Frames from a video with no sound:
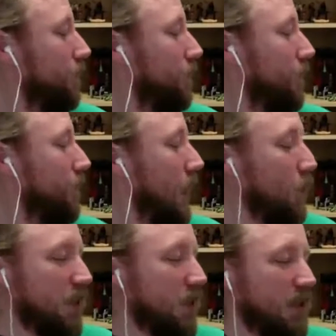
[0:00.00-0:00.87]
it
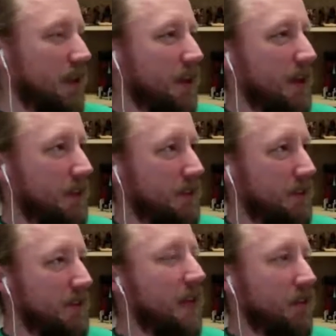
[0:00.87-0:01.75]
was
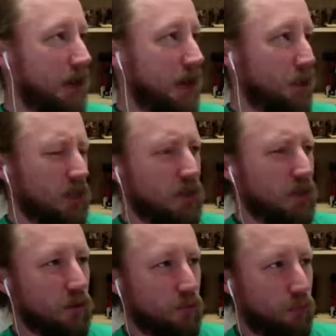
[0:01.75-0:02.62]
yesterday was
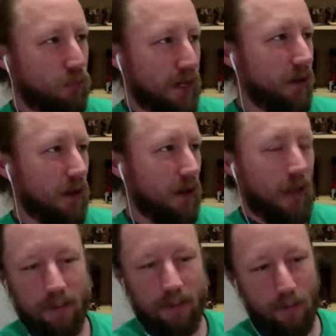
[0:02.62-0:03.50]
also bring a
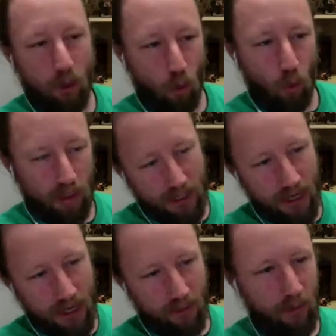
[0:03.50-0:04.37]
lightsaber to work
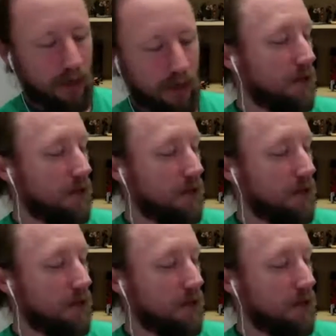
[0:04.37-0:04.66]
day, but